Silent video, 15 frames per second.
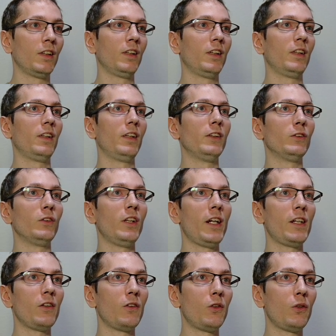This would
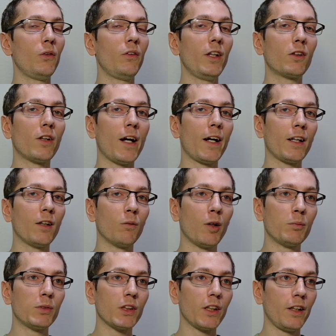take you to the Kraken
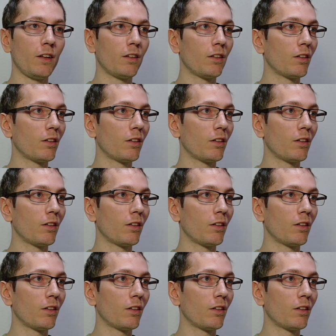website